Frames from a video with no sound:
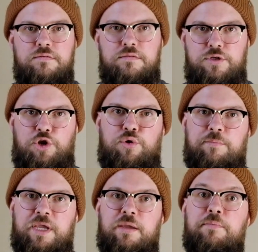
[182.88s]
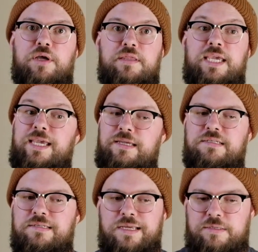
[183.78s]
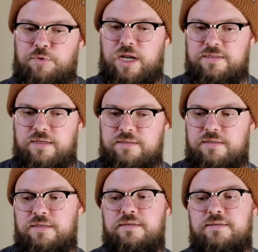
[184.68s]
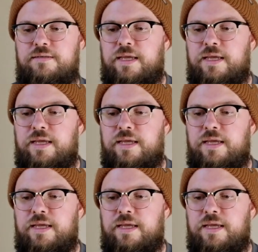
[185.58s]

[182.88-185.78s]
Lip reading: new to me, but the E6 process is.